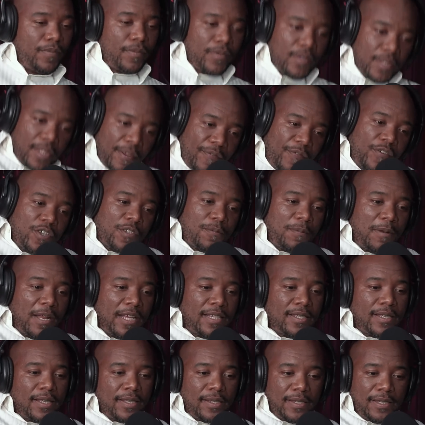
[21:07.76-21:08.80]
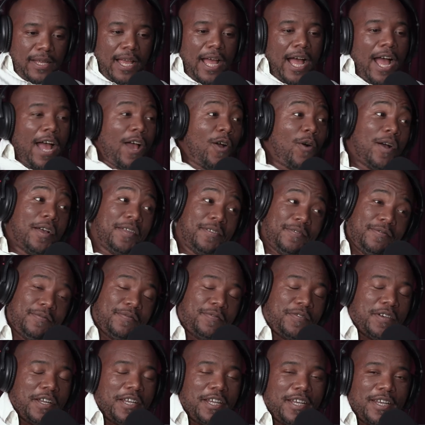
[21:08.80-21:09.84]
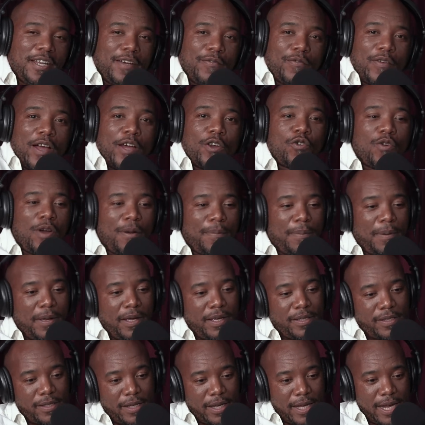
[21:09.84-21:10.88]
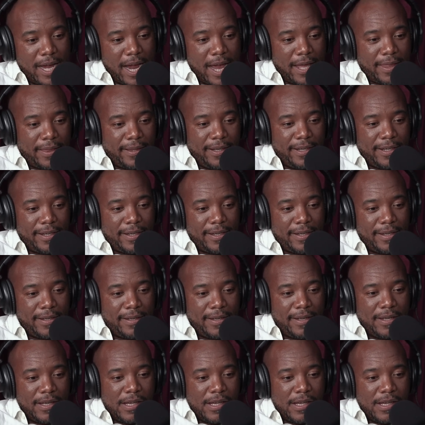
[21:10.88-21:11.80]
The first place is, funny enough, I grew up as a Catholic,